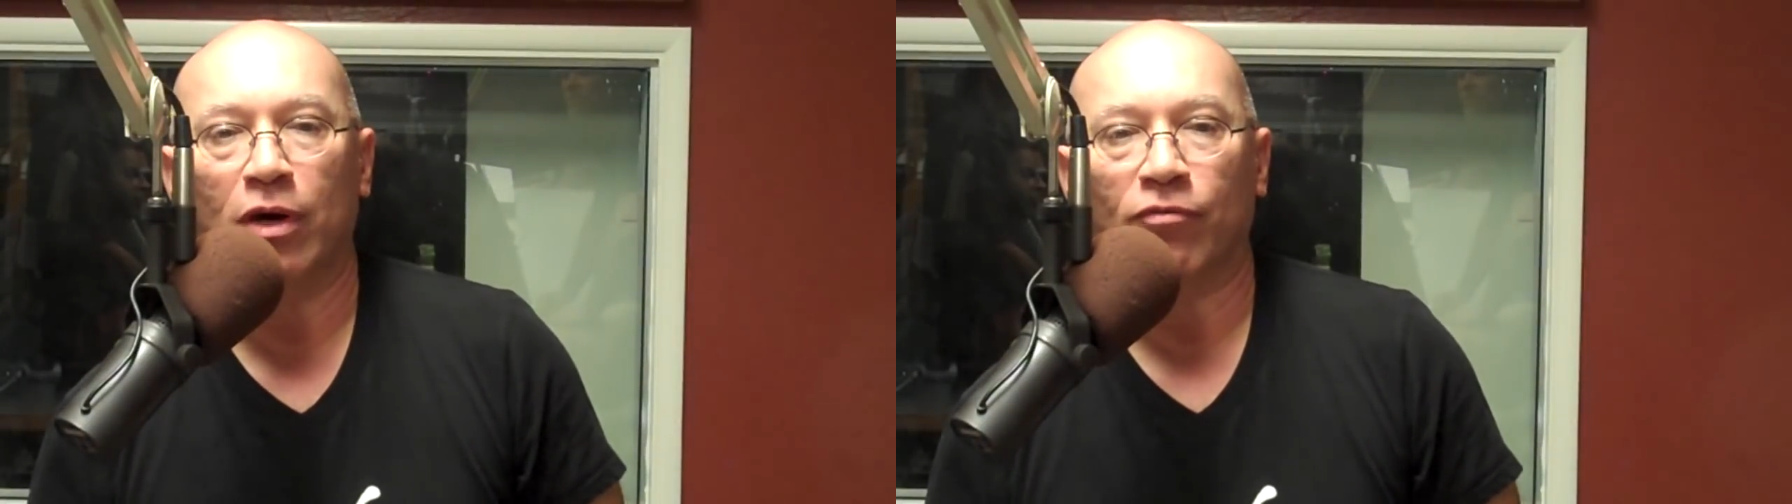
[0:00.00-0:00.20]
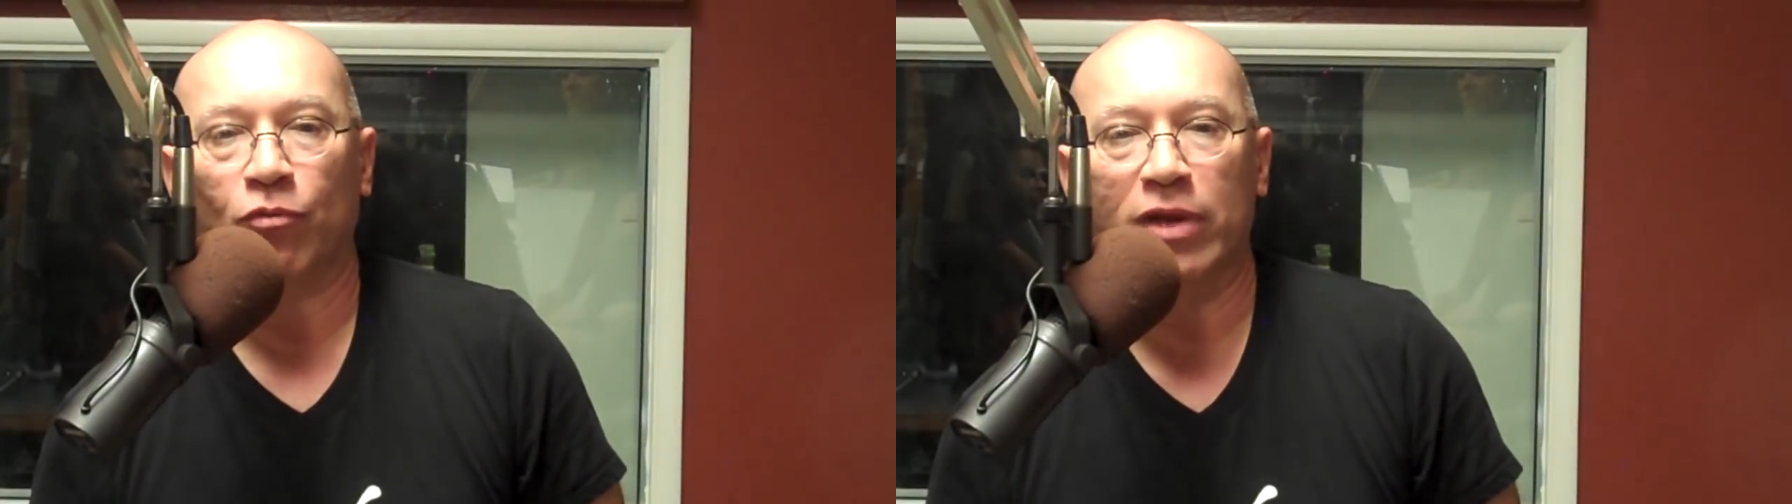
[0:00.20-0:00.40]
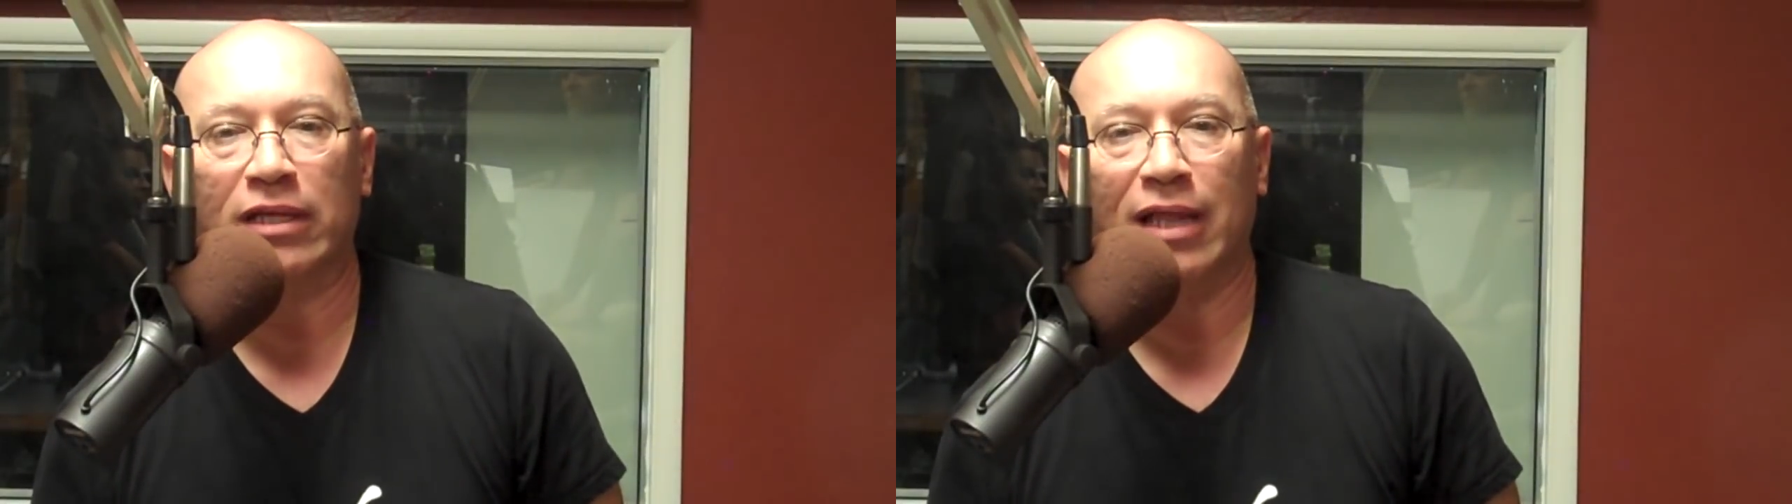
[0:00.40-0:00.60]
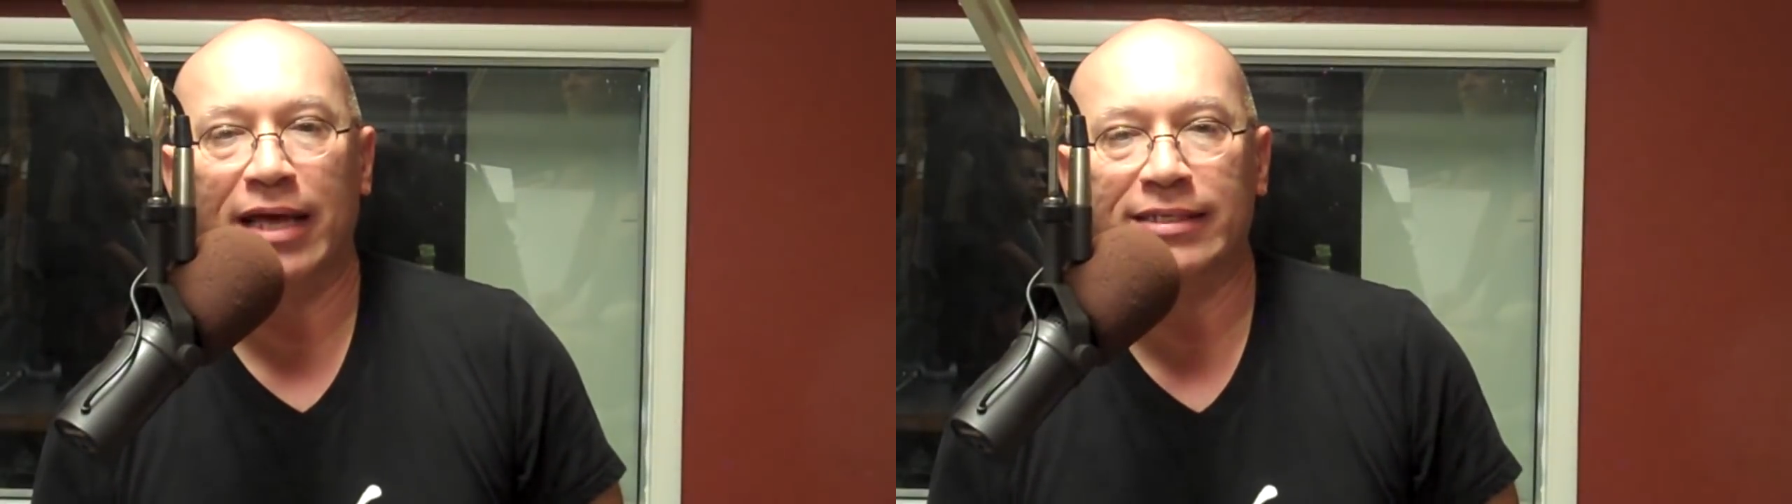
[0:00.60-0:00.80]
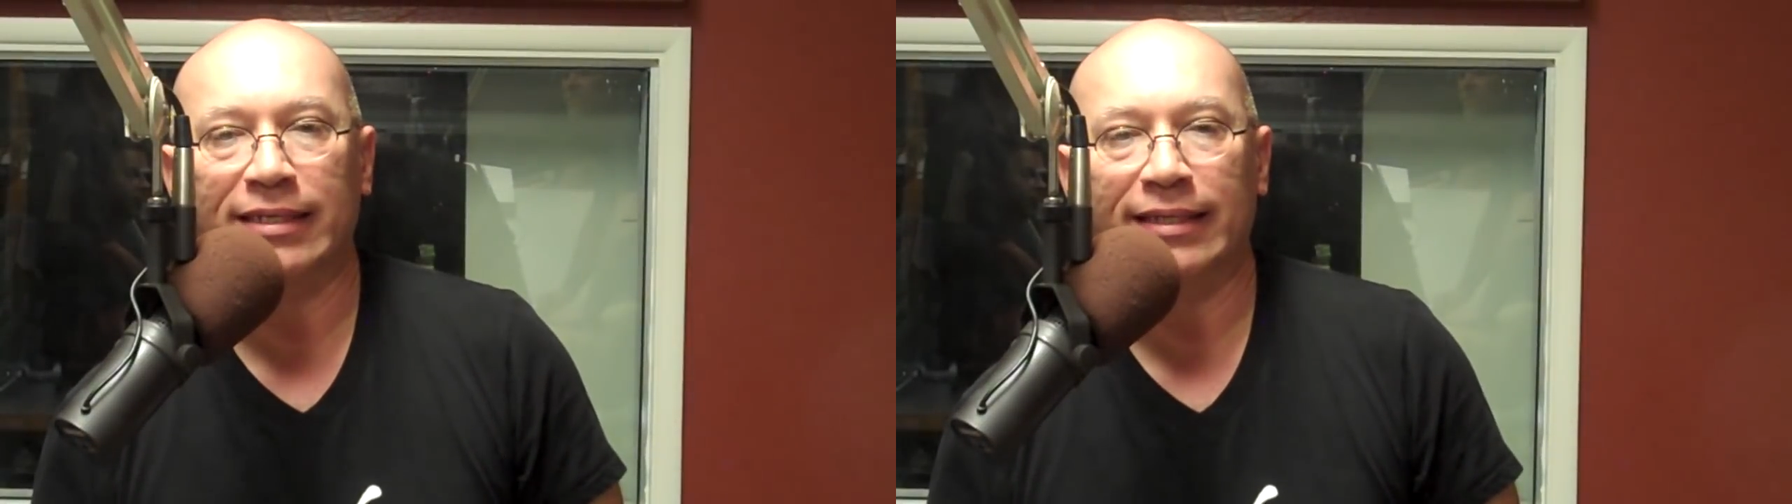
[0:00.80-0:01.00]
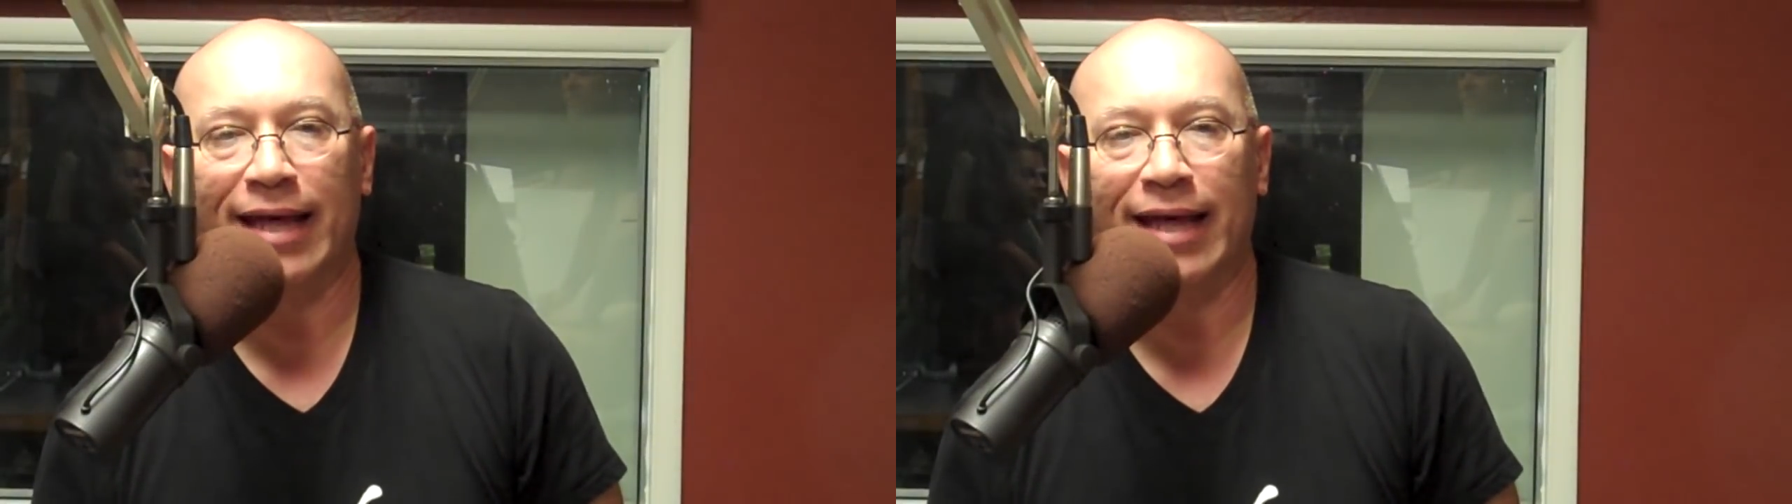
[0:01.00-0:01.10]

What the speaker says: of realizing